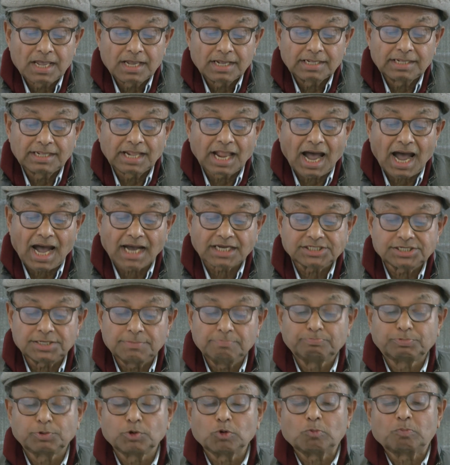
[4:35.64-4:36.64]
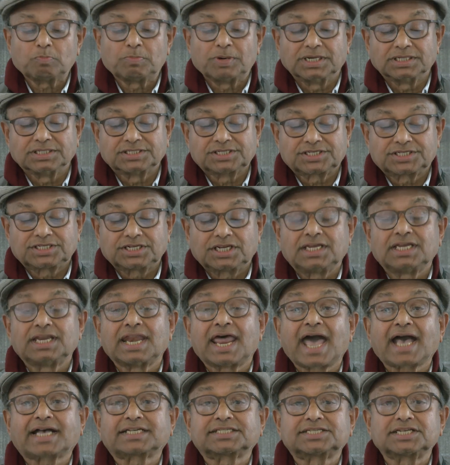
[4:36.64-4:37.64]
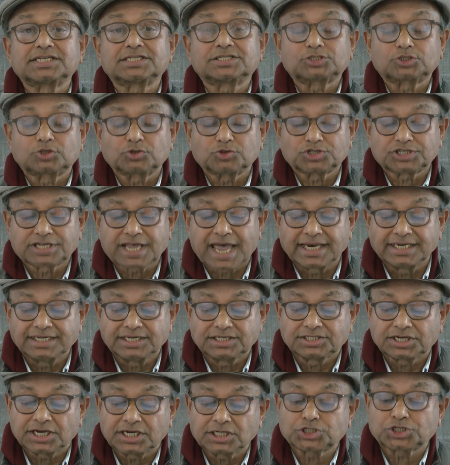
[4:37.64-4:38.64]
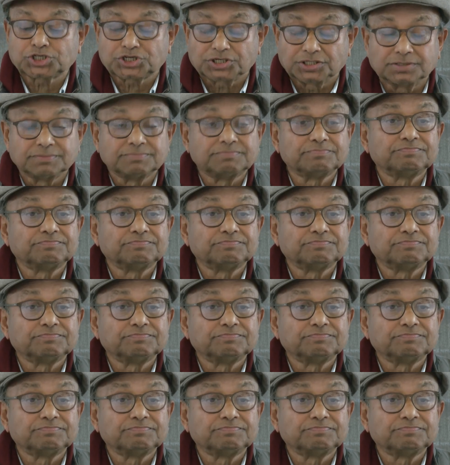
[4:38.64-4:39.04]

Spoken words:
Large improvements in access to sanitation.